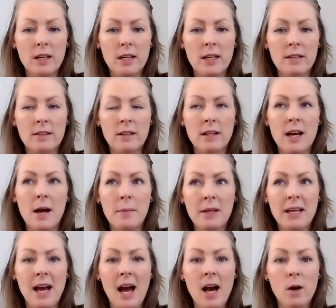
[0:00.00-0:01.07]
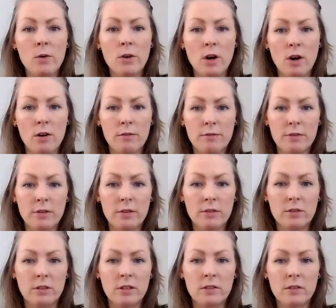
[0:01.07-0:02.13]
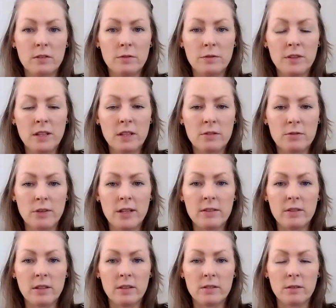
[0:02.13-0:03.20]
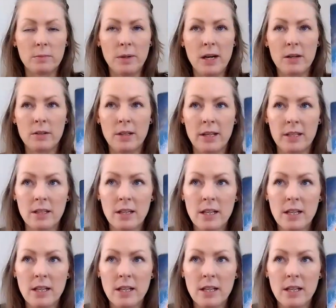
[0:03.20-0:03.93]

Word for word: it's a coming out of so this is, phoenix rising is about like